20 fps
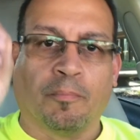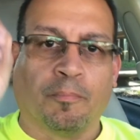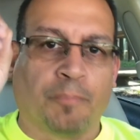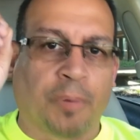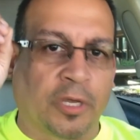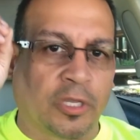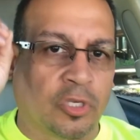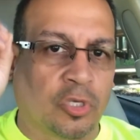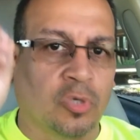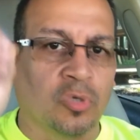
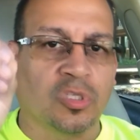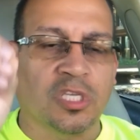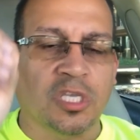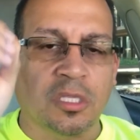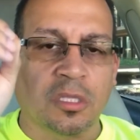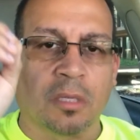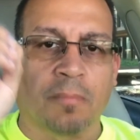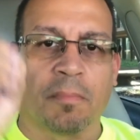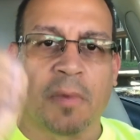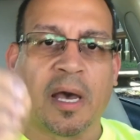But
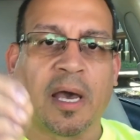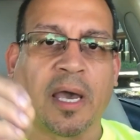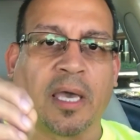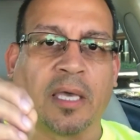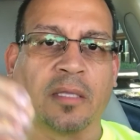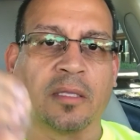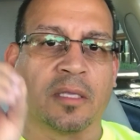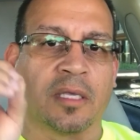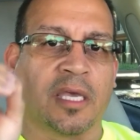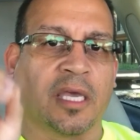using the
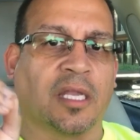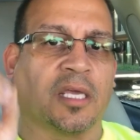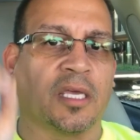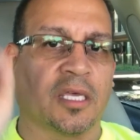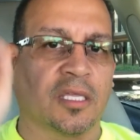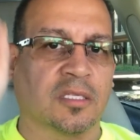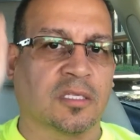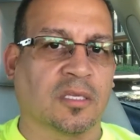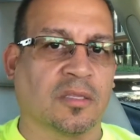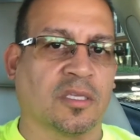mind, getting
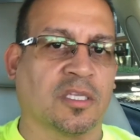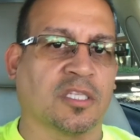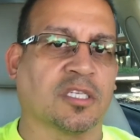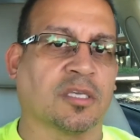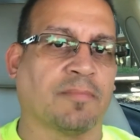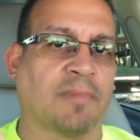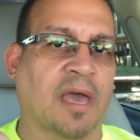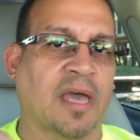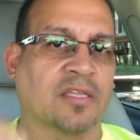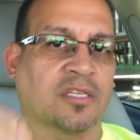into this
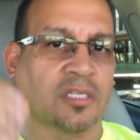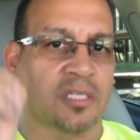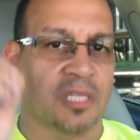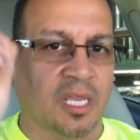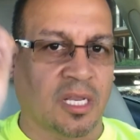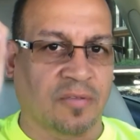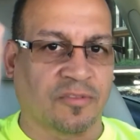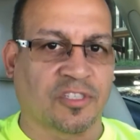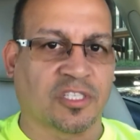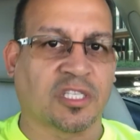
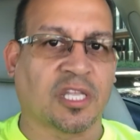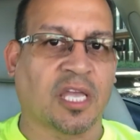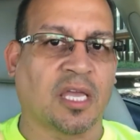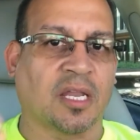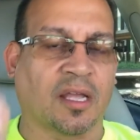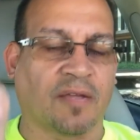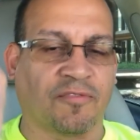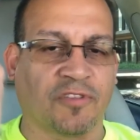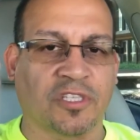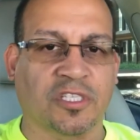imaginative
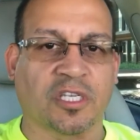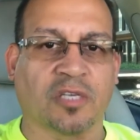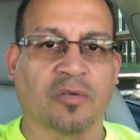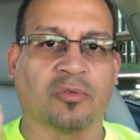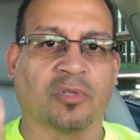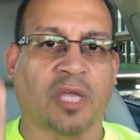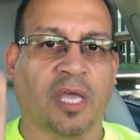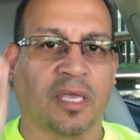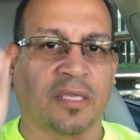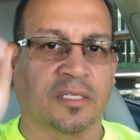state every
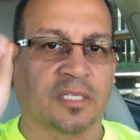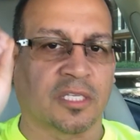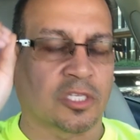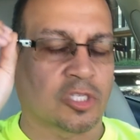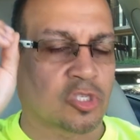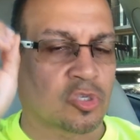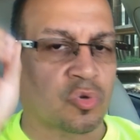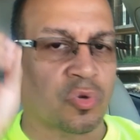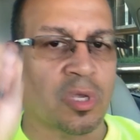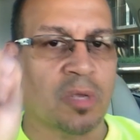single day is
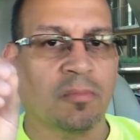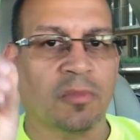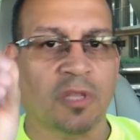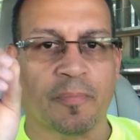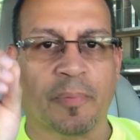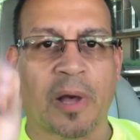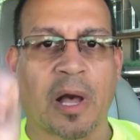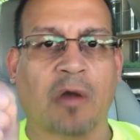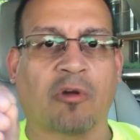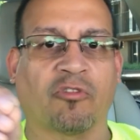extremely
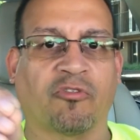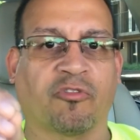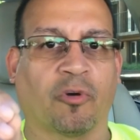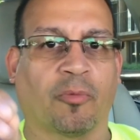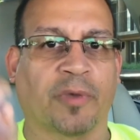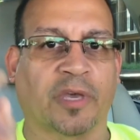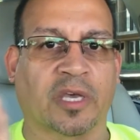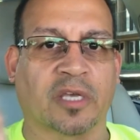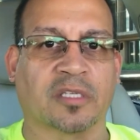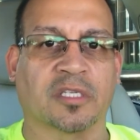powerful,
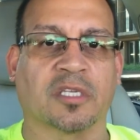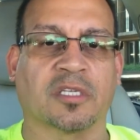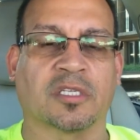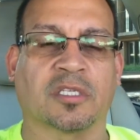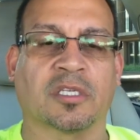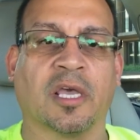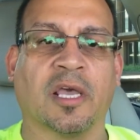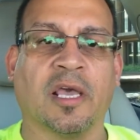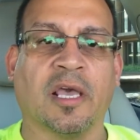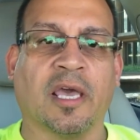because
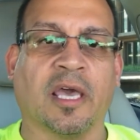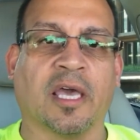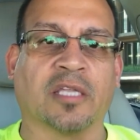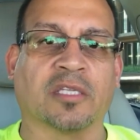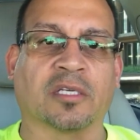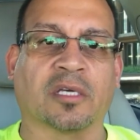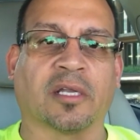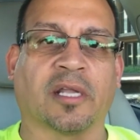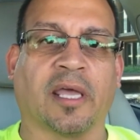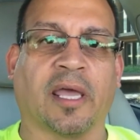
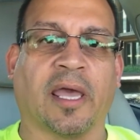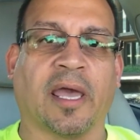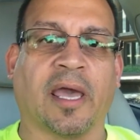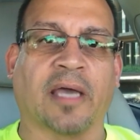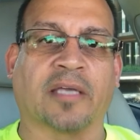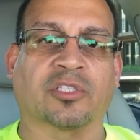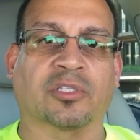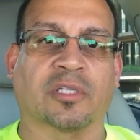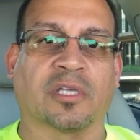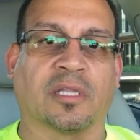it's going to
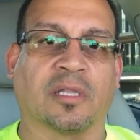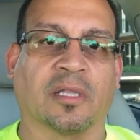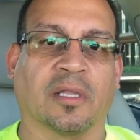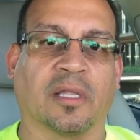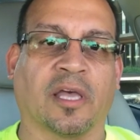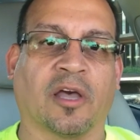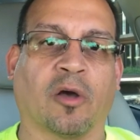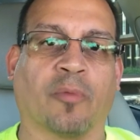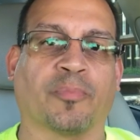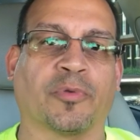actually
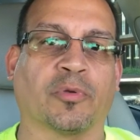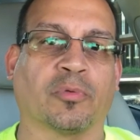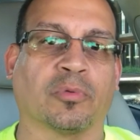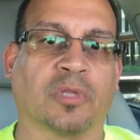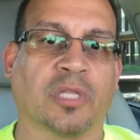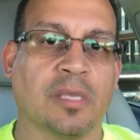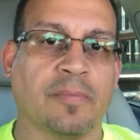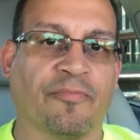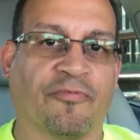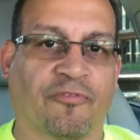help you
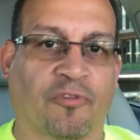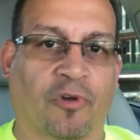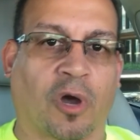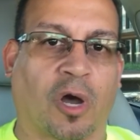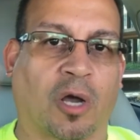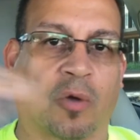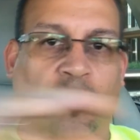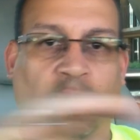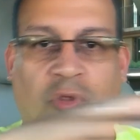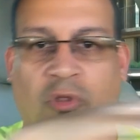
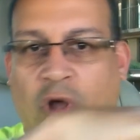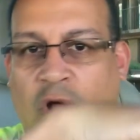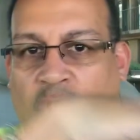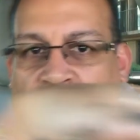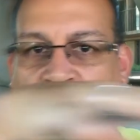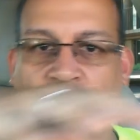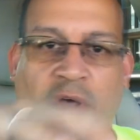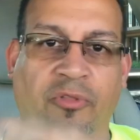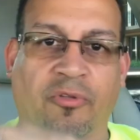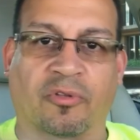leapfrog with all
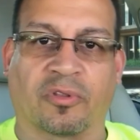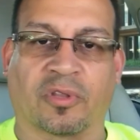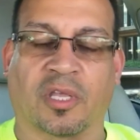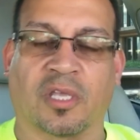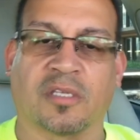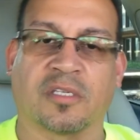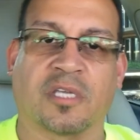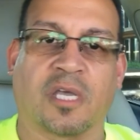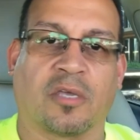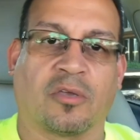the other
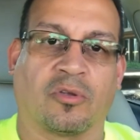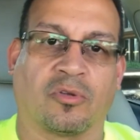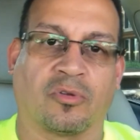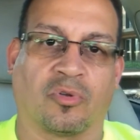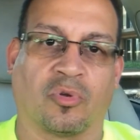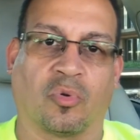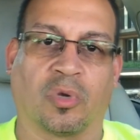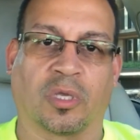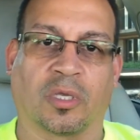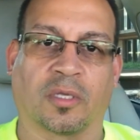things that you're
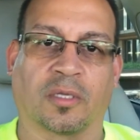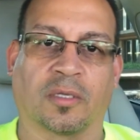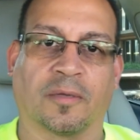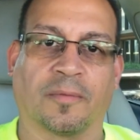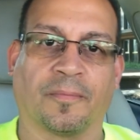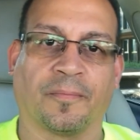doing.